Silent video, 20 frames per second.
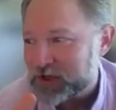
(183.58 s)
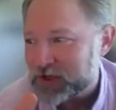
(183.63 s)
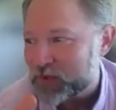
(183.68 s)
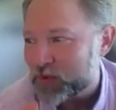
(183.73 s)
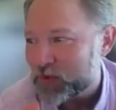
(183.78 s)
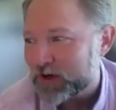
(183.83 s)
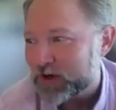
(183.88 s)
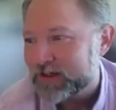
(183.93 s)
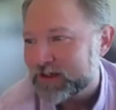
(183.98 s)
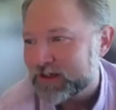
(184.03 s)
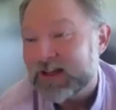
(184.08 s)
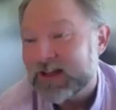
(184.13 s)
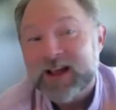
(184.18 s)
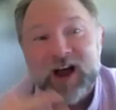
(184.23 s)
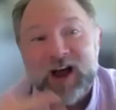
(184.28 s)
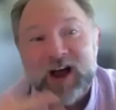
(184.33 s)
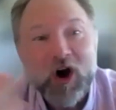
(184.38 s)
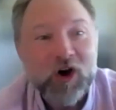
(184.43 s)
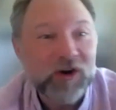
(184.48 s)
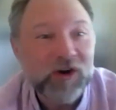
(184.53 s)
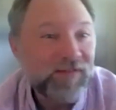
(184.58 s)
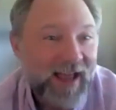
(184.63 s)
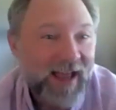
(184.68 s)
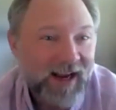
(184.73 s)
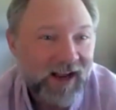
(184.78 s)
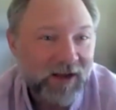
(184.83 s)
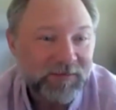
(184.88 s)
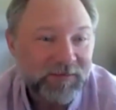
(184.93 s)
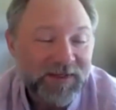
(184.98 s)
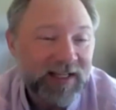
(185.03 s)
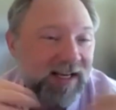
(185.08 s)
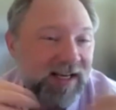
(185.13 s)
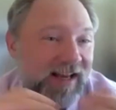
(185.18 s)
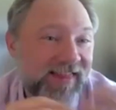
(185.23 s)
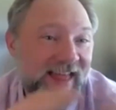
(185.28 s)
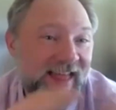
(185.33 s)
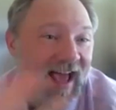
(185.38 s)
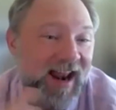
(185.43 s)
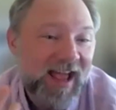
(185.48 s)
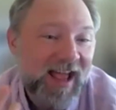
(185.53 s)
world. All of that comes in, and
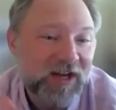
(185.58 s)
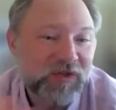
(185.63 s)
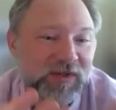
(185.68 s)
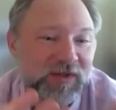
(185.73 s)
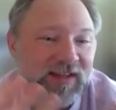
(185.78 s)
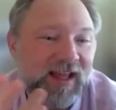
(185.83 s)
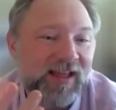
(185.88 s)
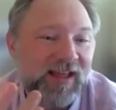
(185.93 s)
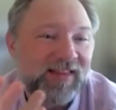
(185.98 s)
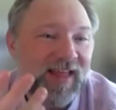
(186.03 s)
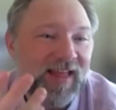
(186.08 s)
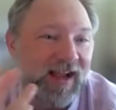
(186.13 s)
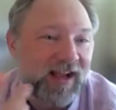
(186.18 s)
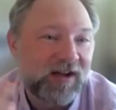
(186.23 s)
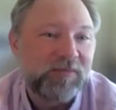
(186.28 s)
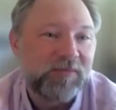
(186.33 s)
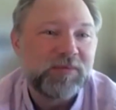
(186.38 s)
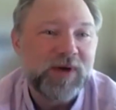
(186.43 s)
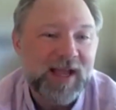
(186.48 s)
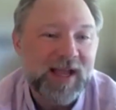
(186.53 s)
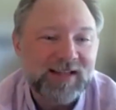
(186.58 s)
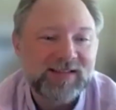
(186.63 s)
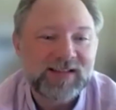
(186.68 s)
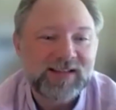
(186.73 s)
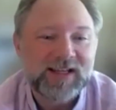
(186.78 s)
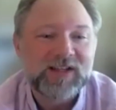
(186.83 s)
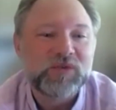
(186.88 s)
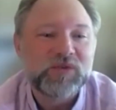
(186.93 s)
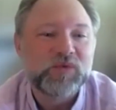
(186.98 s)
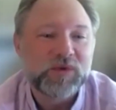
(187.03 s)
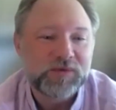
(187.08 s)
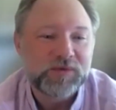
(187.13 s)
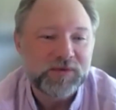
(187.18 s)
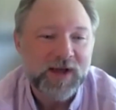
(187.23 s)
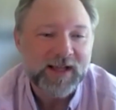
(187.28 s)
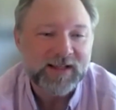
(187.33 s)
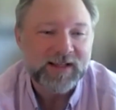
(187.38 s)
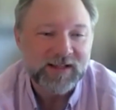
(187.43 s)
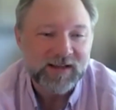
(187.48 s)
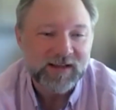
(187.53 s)
that actually that that complexity is
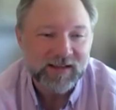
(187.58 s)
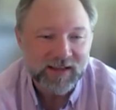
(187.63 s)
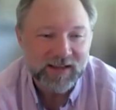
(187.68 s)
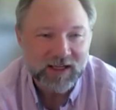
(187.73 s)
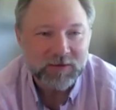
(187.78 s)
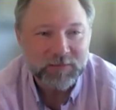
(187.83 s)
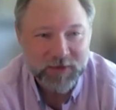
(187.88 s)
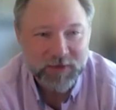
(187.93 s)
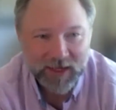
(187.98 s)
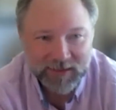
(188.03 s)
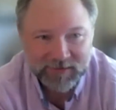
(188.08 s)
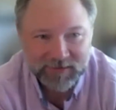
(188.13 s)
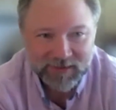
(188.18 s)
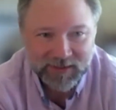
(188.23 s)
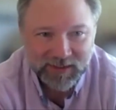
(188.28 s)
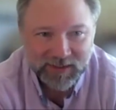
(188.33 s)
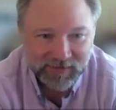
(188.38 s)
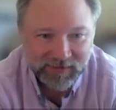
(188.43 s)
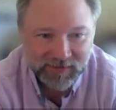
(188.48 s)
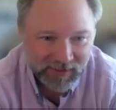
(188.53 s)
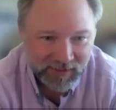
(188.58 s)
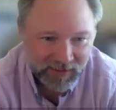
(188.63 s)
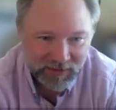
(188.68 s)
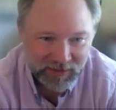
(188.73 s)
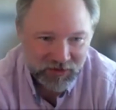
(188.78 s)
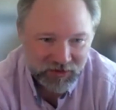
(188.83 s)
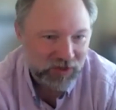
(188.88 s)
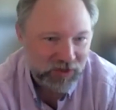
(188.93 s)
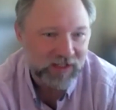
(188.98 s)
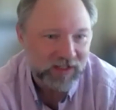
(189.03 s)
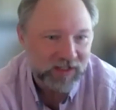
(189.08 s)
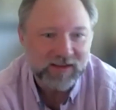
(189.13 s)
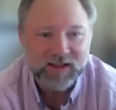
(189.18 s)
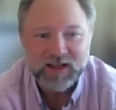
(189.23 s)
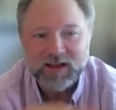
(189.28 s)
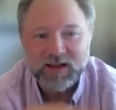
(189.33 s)
reflected in the complexity of the EEG. And mm-hmm.